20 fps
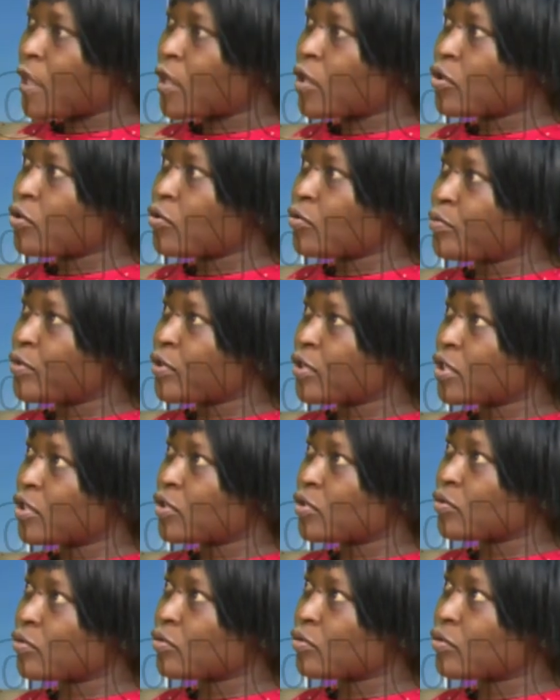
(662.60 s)
You begin
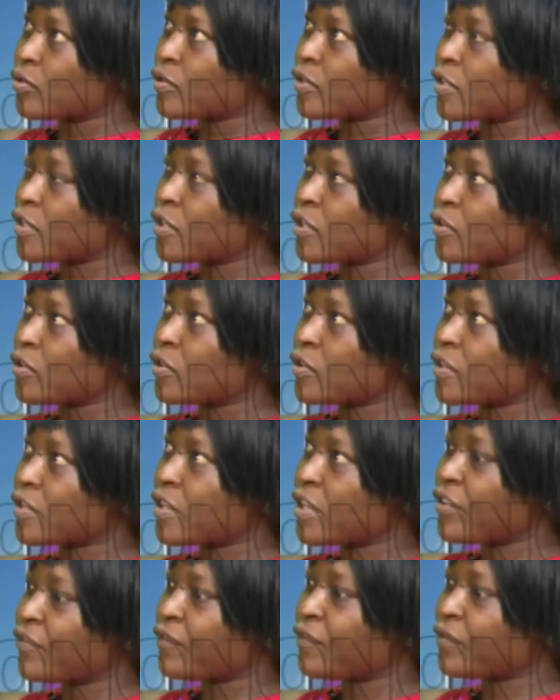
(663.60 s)
to see
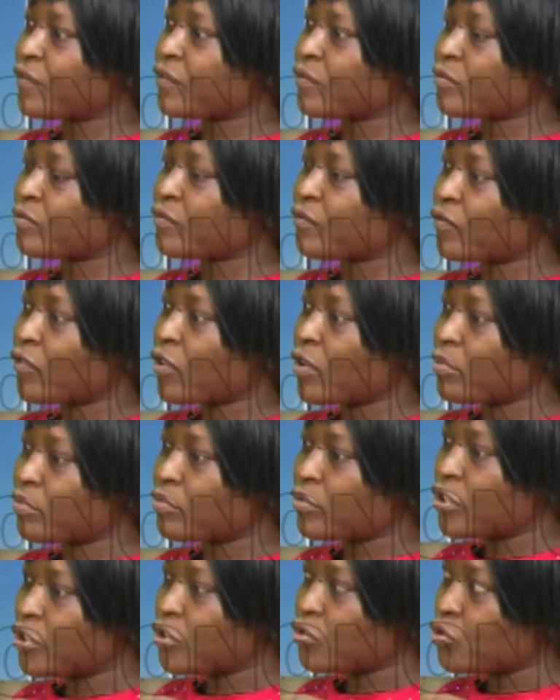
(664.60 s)
yourself from
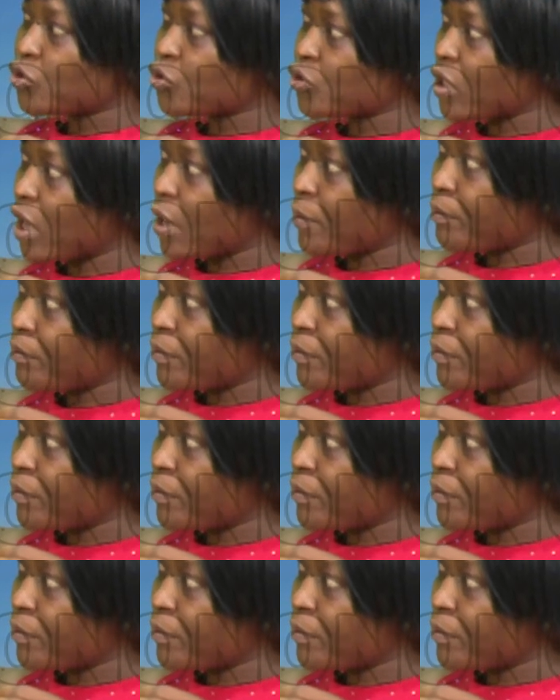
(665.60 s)
the usual less